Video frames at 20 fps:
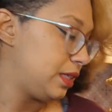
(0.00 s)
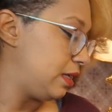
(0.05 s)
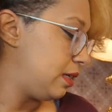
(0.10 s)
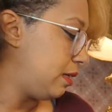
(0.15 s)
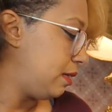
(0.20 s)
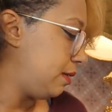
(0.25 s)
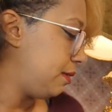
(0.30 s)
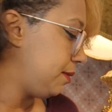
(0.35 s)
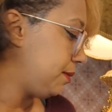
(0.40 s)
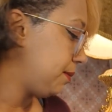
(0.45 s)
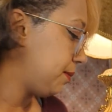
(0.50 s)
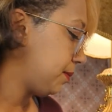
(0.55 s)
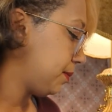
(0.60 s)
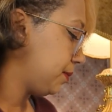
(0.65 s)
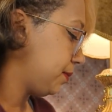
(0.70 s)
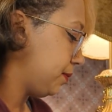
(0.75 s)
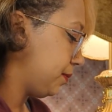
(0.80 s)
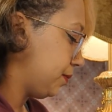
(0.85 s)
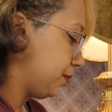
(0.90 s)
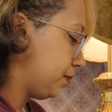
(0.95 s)

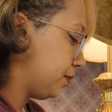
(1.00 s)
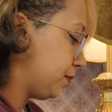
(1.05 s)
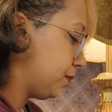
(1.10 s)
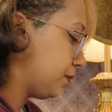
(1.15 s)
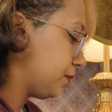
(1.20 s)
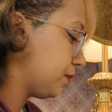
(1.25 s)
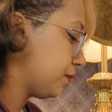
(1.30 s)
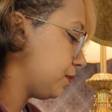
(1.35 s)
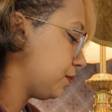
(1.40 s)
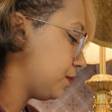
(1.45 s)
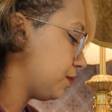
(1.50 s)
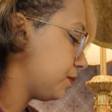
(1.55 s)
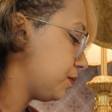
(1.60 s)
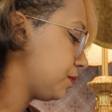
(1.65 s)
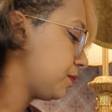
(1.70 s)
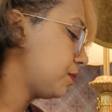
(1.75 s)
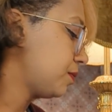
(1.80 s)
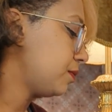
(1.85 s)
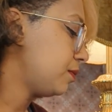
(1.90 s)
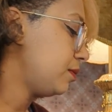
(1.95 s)

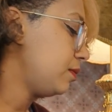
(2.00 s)
No one is speaking in this clip.